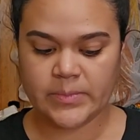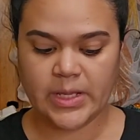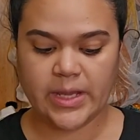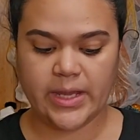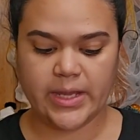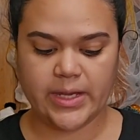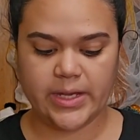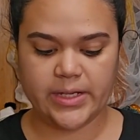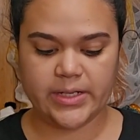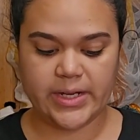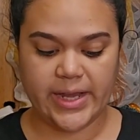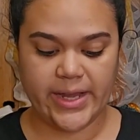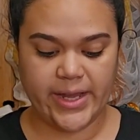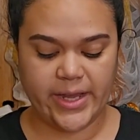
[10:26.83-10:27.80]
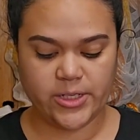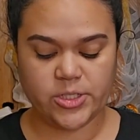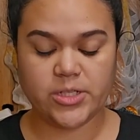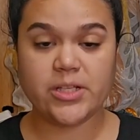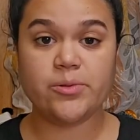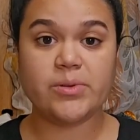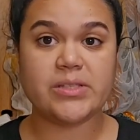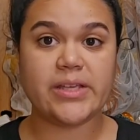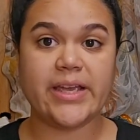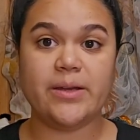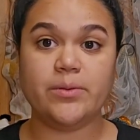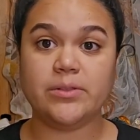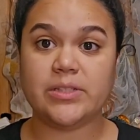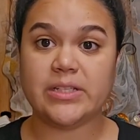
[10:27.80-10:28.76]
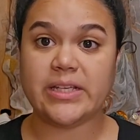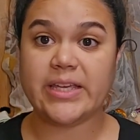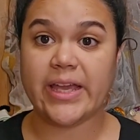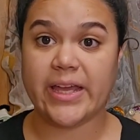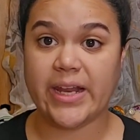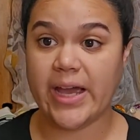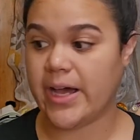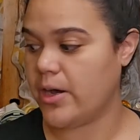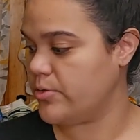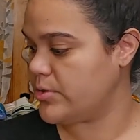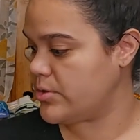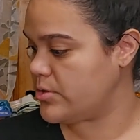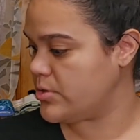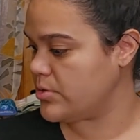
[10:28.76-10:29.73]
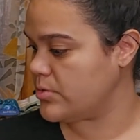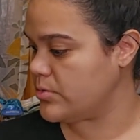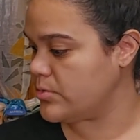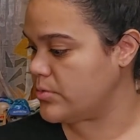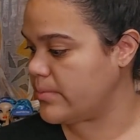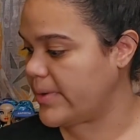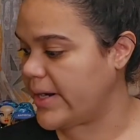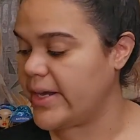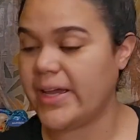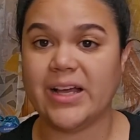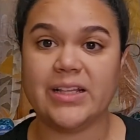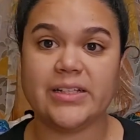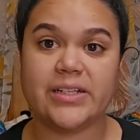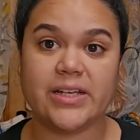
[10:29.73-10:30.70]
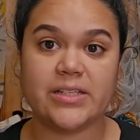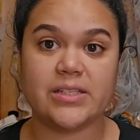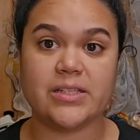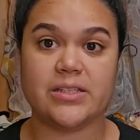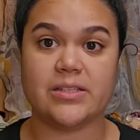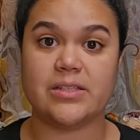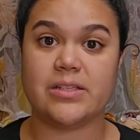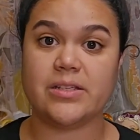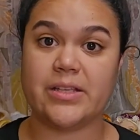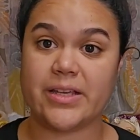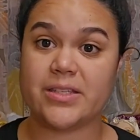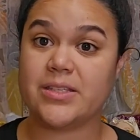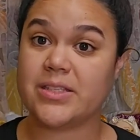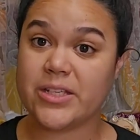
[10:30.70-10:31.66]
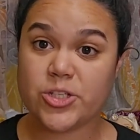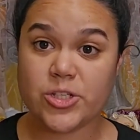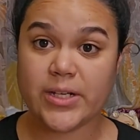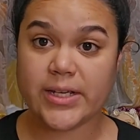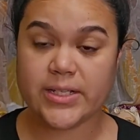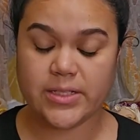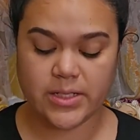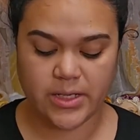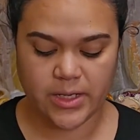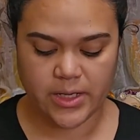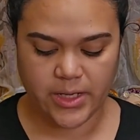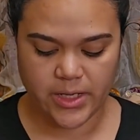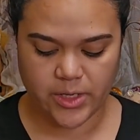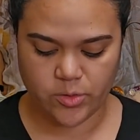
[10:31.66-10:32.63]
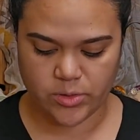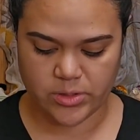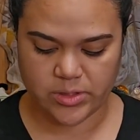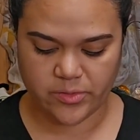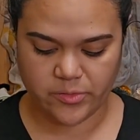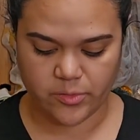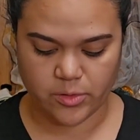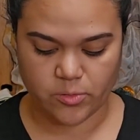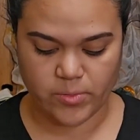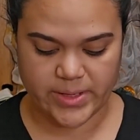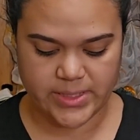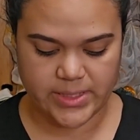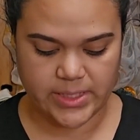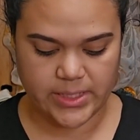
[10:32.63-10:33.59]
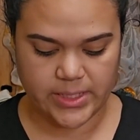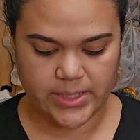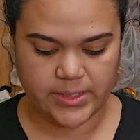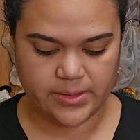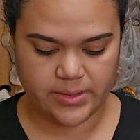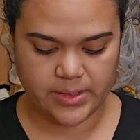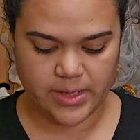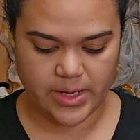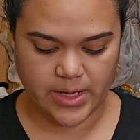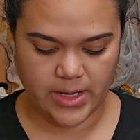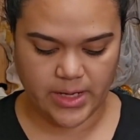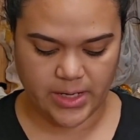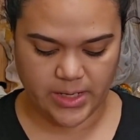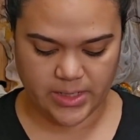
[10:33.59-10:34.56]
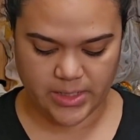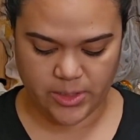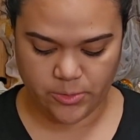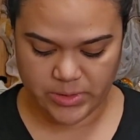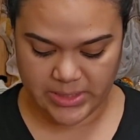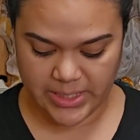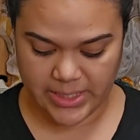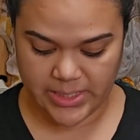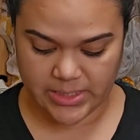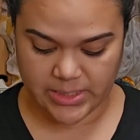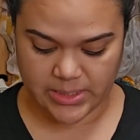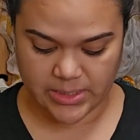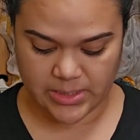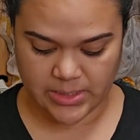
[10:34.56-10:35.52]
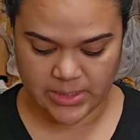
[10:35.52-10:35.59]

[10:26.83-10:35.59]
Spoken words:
And I actually was able to get out to my LNS's Stitch night. It was for Wednesday night, and it was nice.